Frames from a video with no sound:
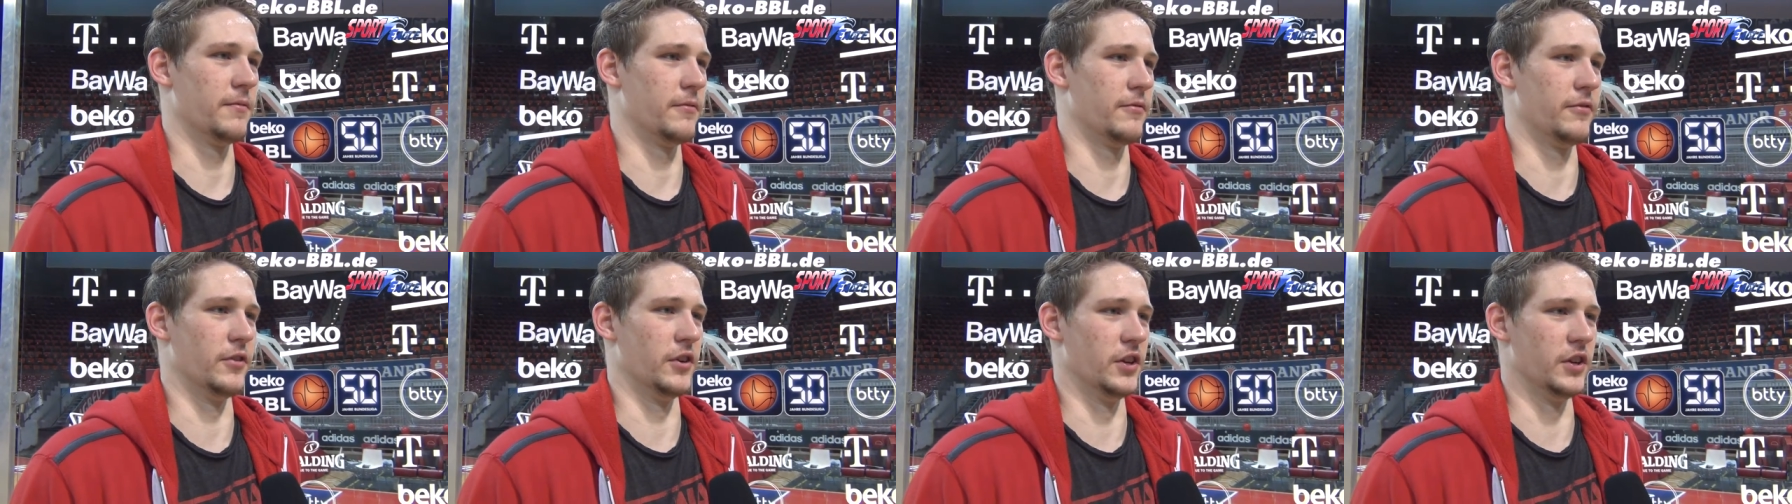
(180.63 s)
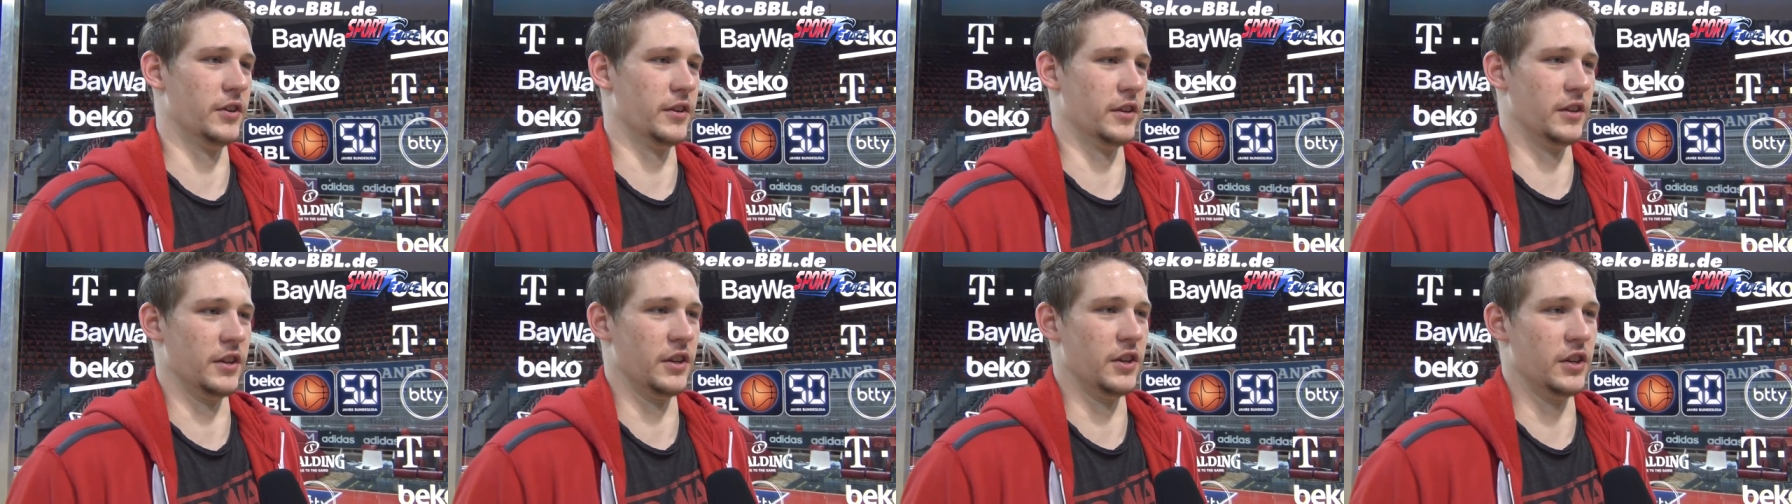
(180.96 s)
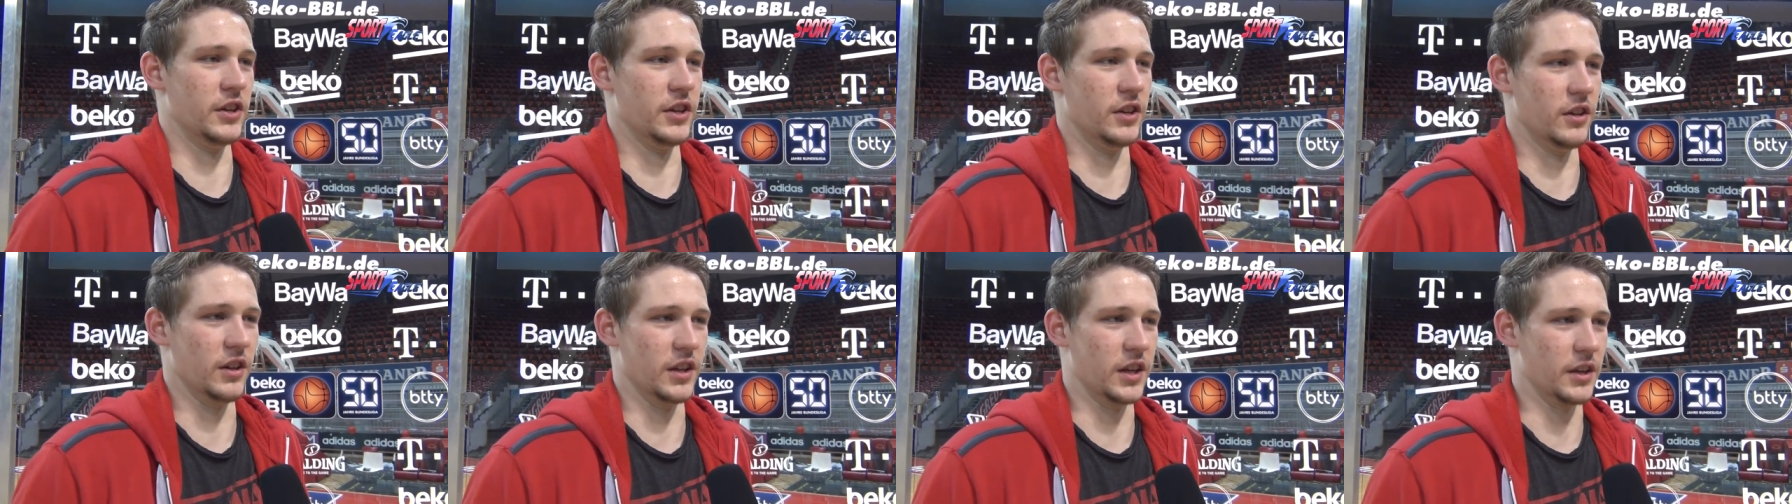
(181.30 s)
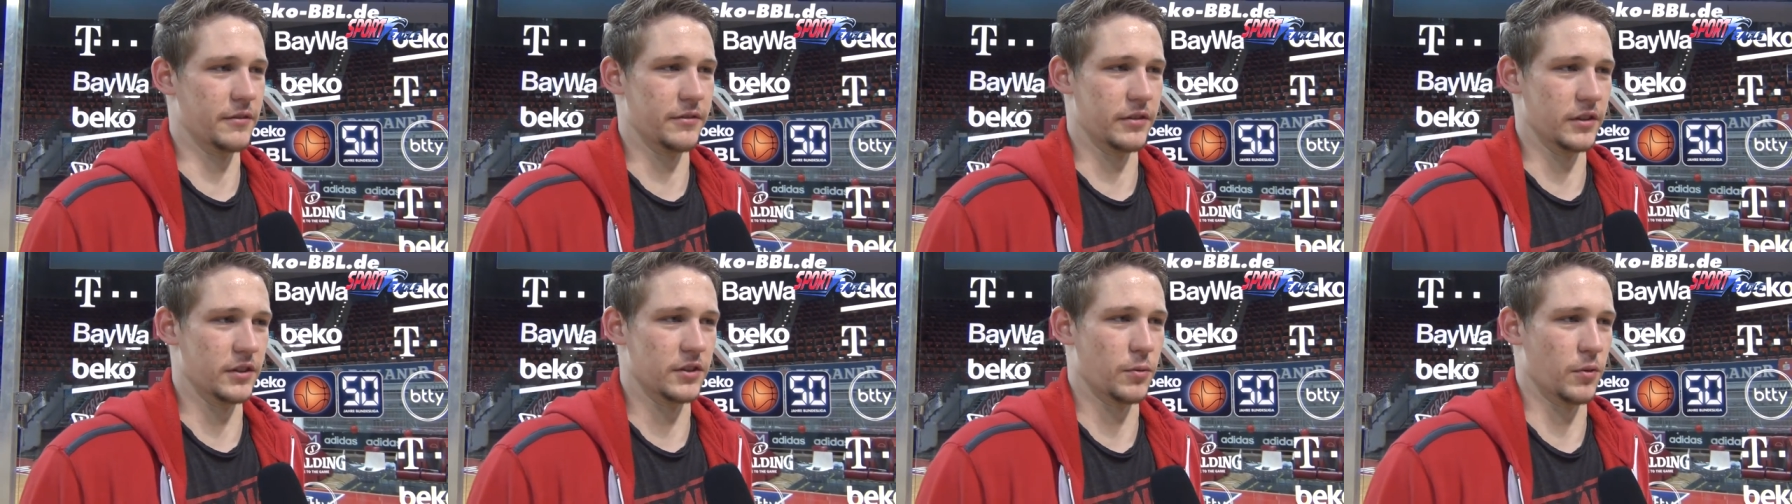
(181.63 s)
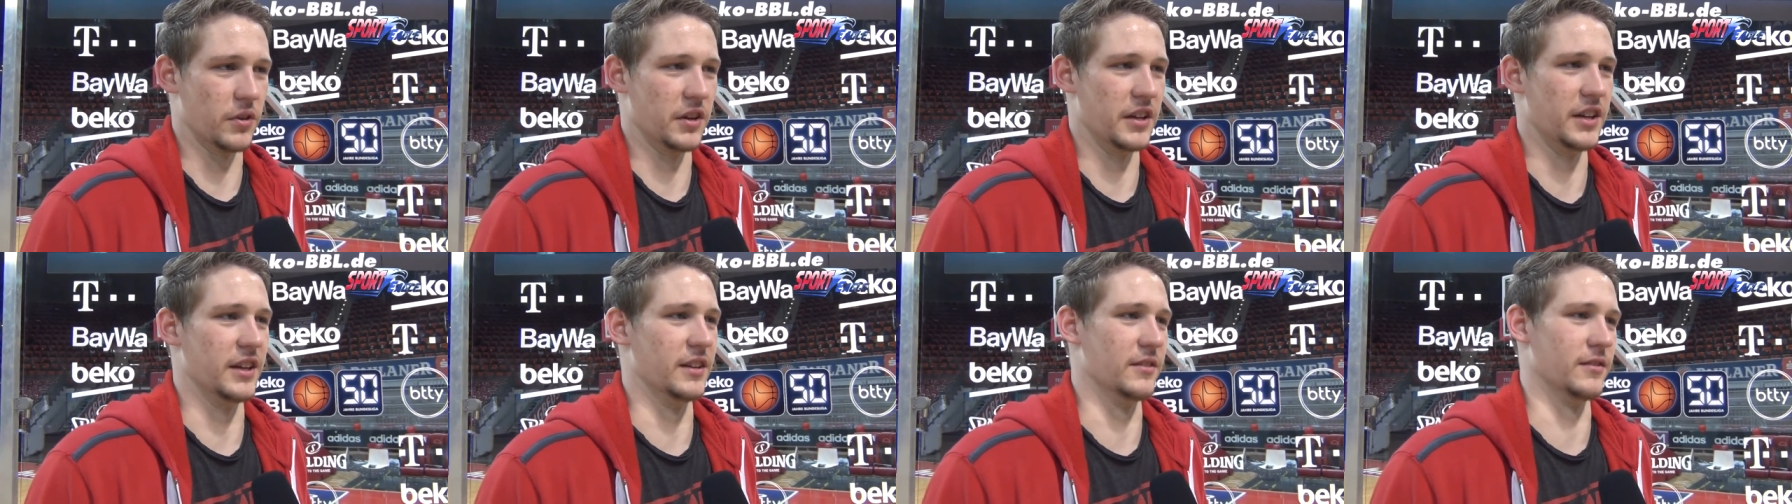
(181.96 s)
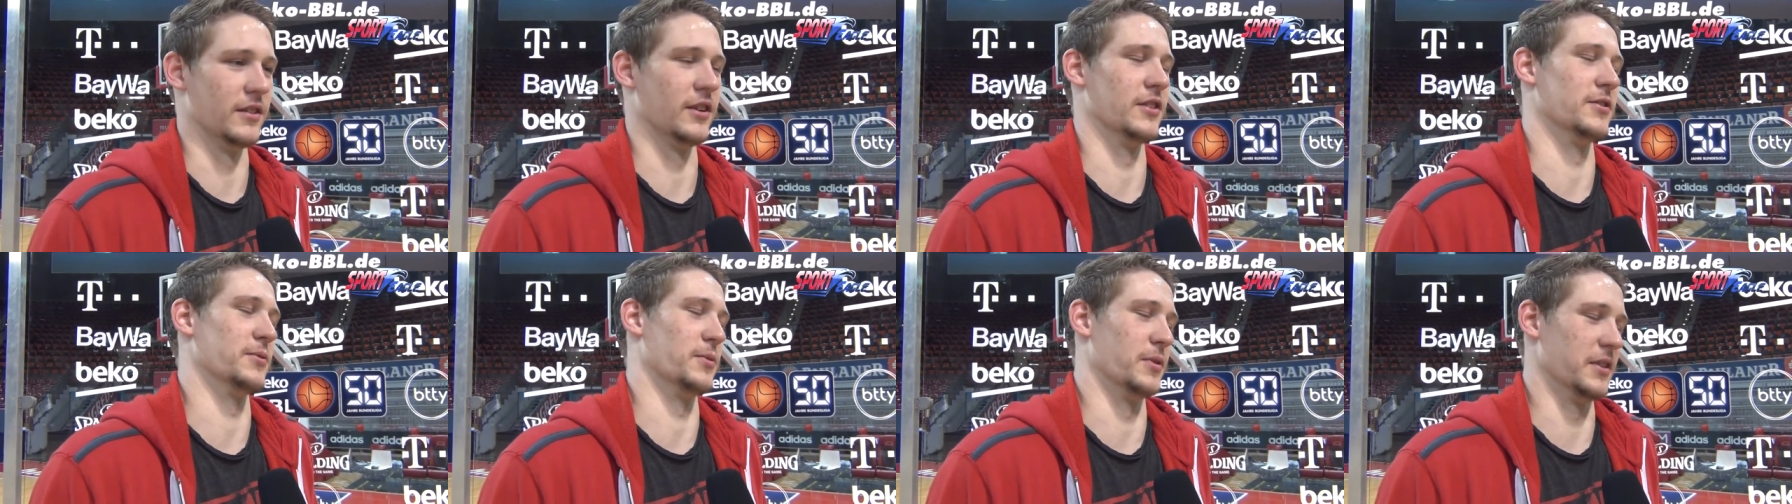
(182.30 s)
for you in the EuroLeague for
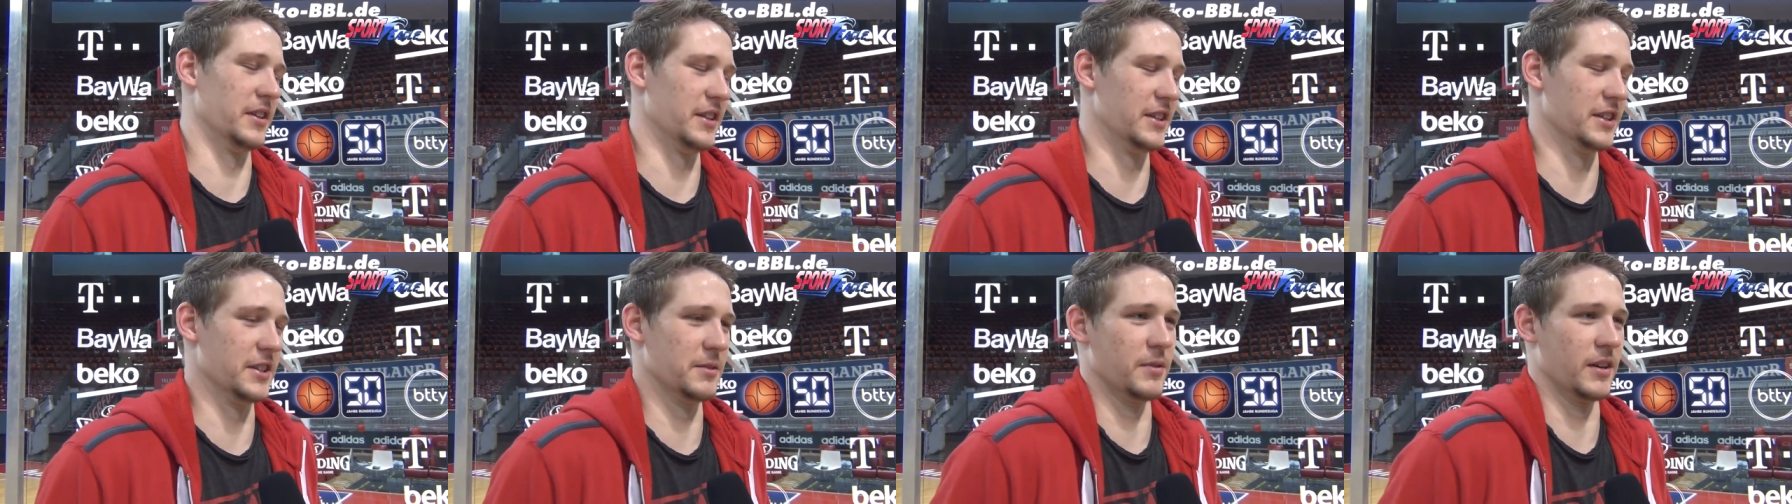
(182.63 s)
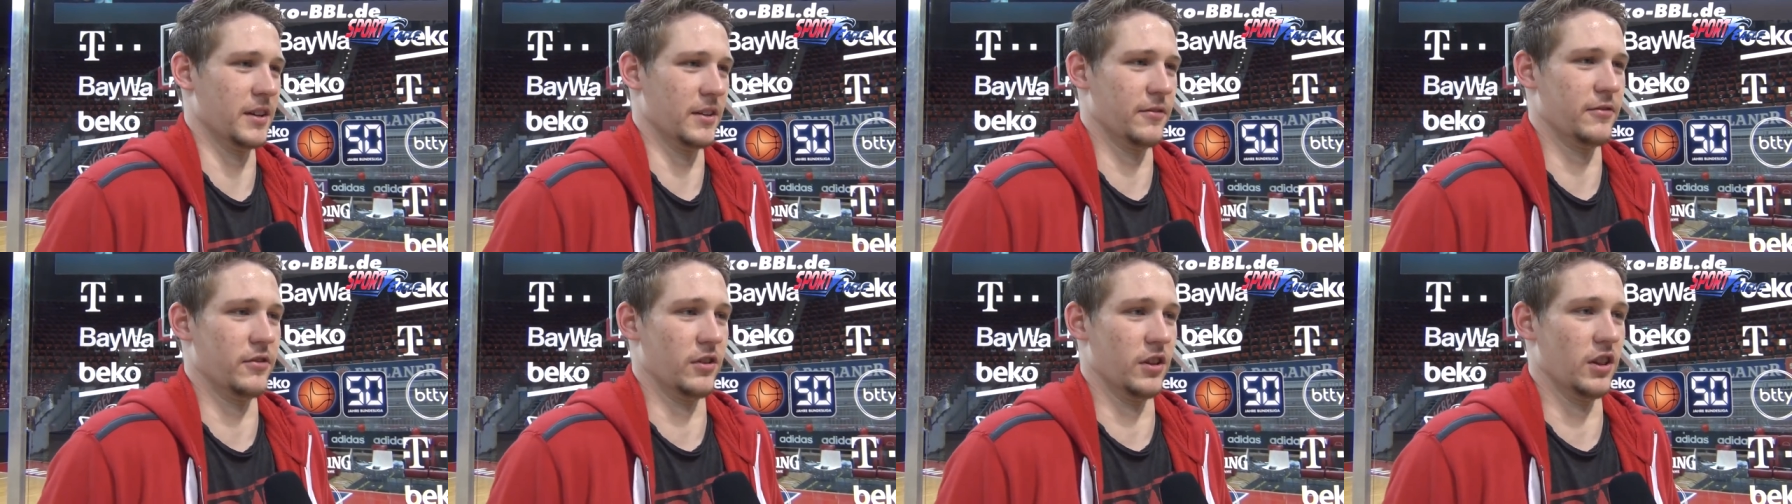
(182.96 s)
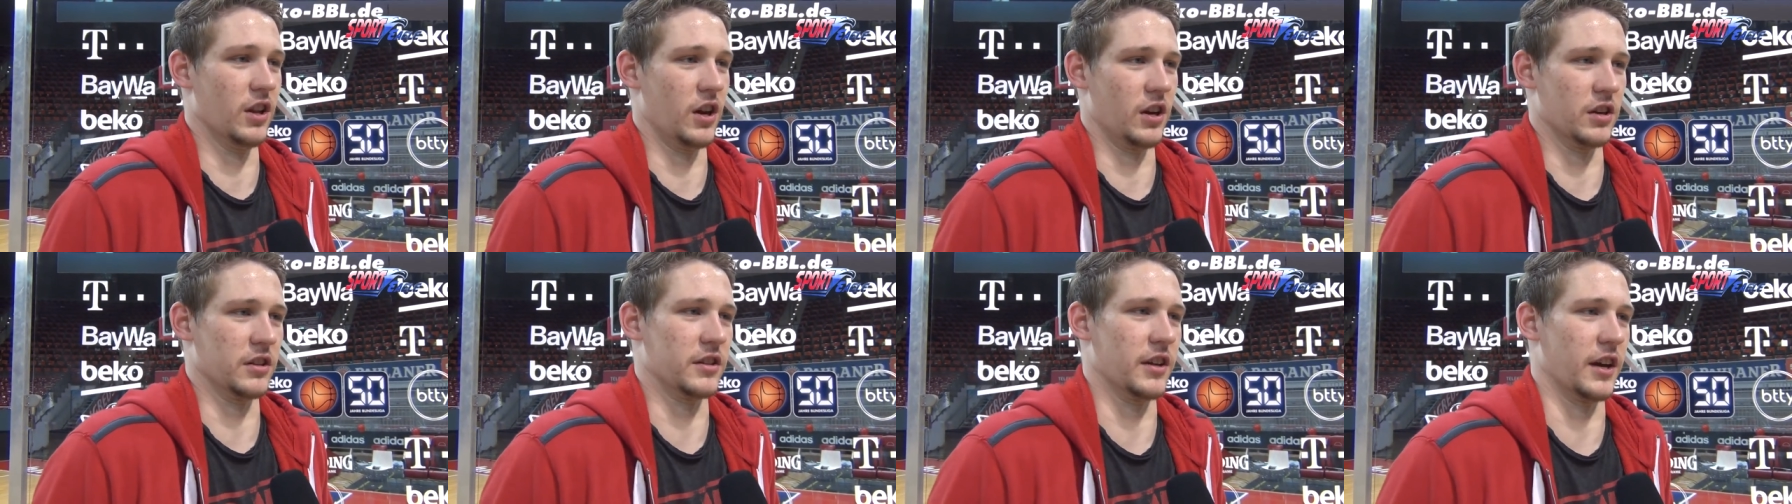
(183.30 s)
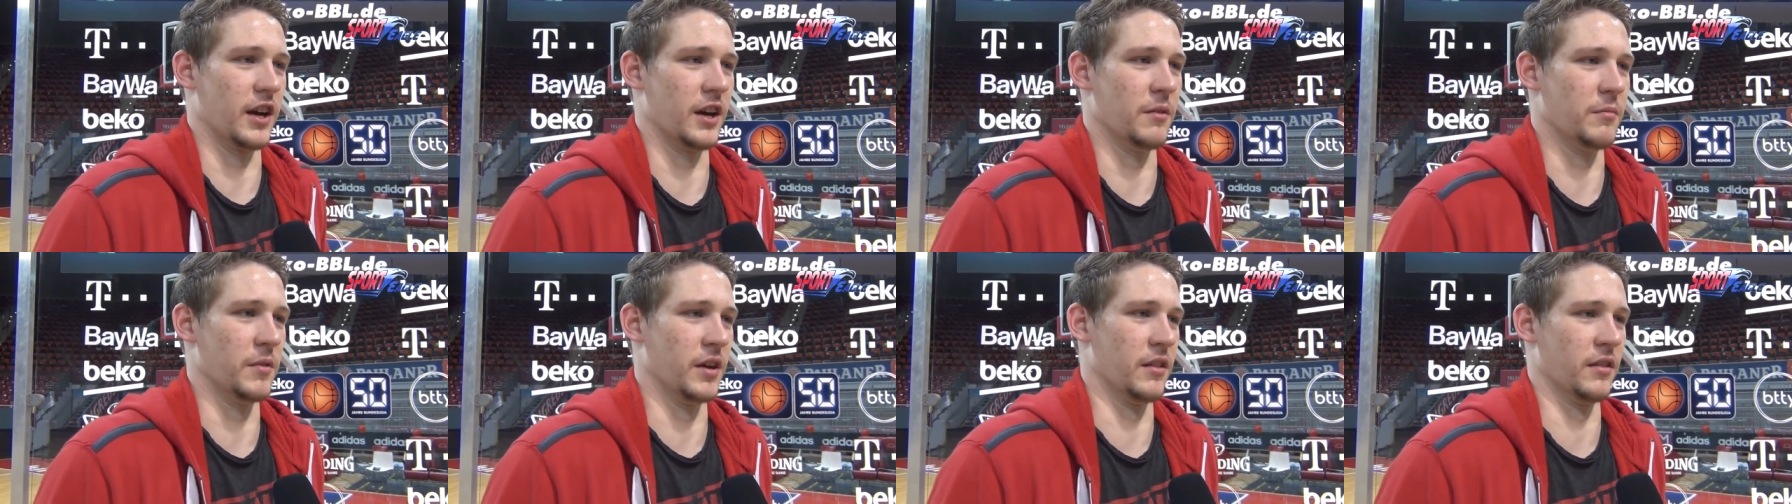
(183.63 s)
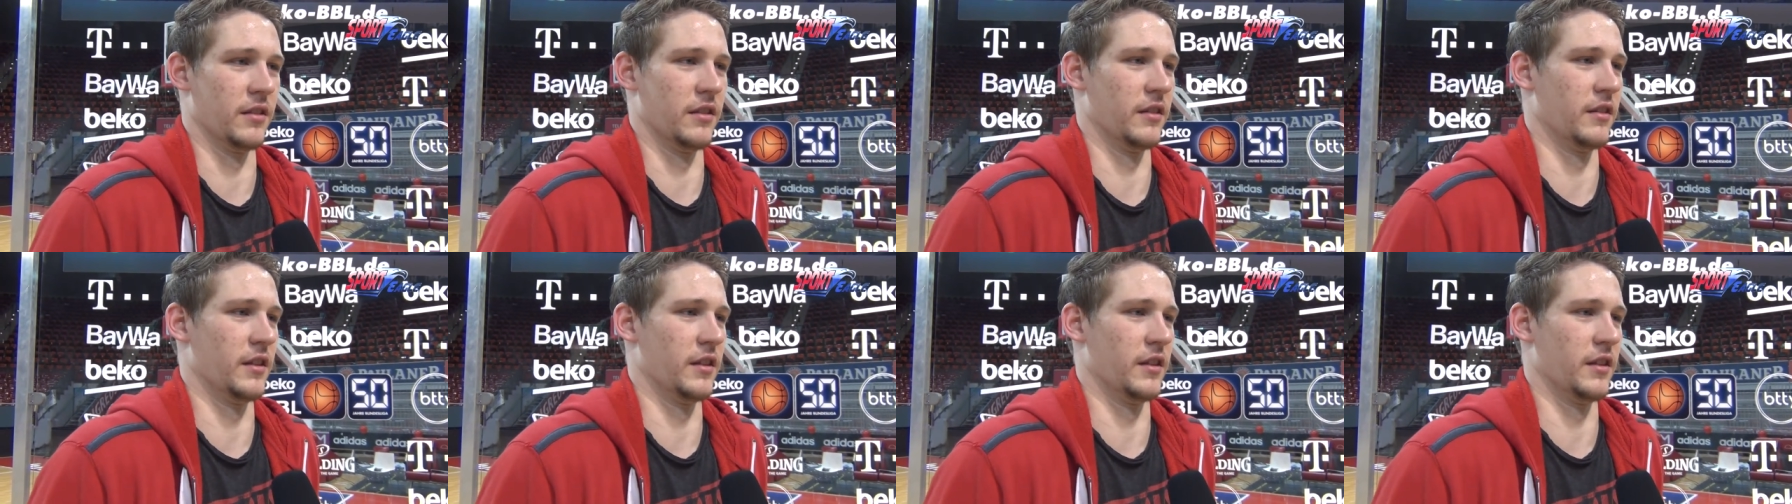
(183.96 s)
not 20 years, but for a long time, and